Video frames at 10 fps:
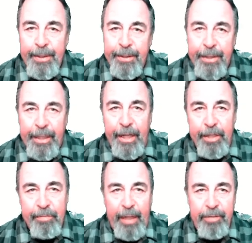click on
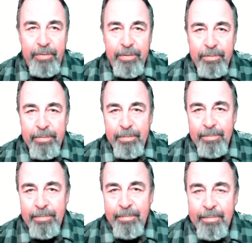Devices,
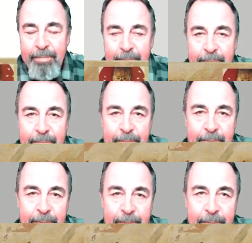
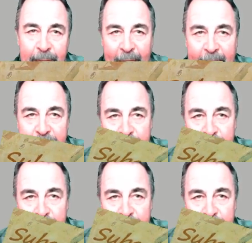Add